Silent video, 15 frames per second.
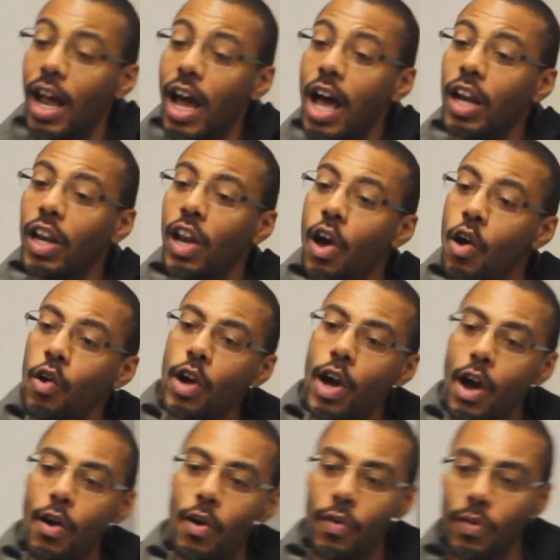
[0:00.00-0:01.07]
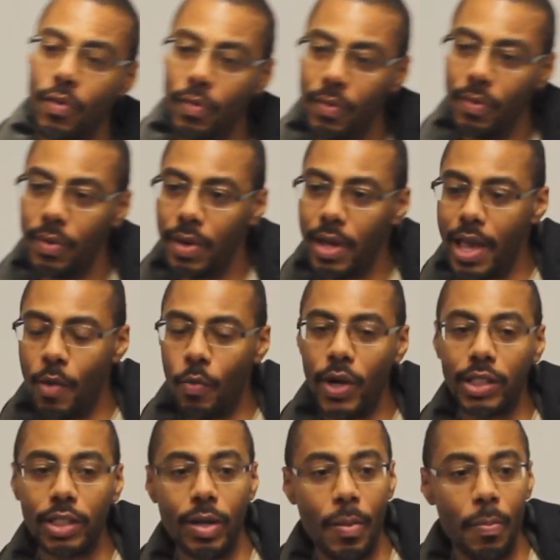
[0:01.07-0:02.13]
A logo and
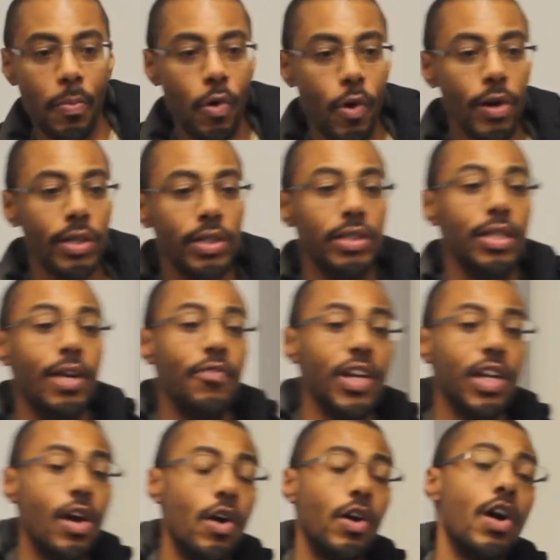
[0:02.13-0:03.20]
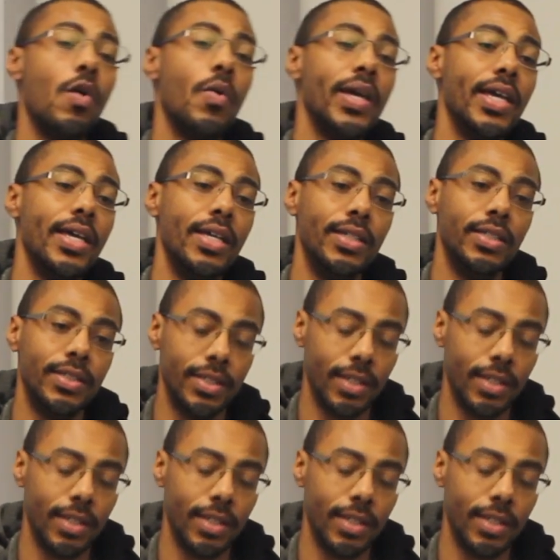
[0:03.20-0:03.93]
what the importance of a logo is.